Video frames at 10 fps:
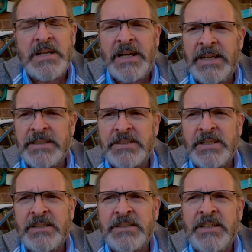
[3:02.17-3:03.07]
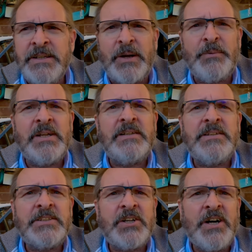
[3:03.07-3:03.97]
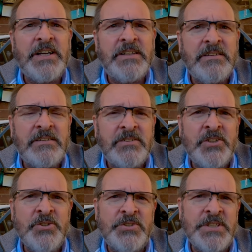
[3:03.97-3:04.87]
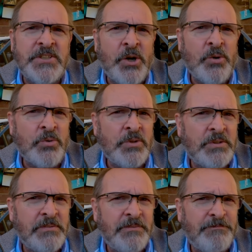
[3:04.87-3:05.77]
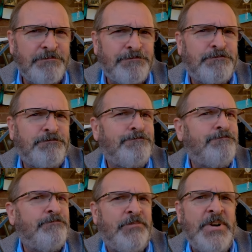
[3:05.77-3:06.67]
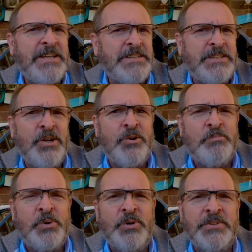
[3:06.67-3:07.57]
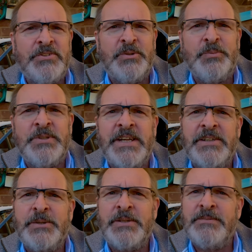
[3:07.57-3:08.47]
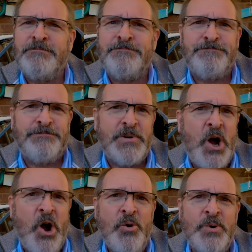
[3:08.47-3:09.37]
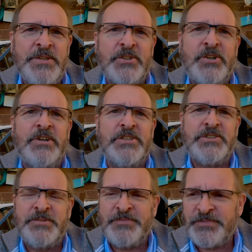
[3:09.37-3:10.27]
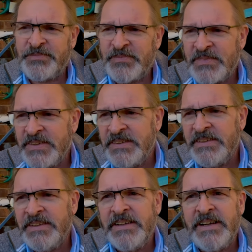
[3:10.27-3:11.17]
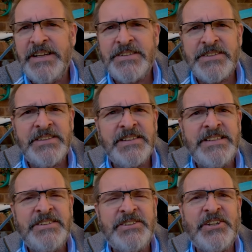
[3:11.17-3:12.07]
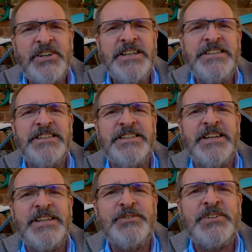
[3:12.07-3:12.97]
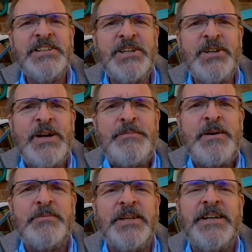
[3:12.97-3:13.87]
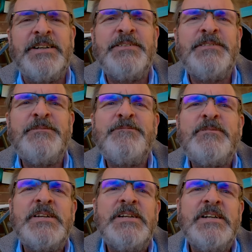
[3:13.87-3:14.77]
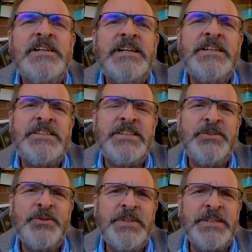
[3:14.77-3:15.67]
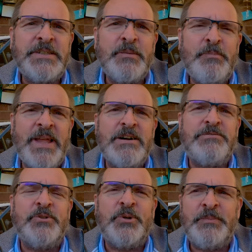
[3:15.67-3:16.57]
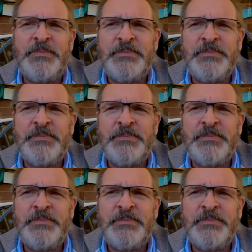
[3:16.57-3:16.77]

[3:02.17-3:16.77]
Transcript: And this guy used his old raggedy old boiler suit, which had a hole in the crutch, and he decided that he was going to climb up there and sit on this platform,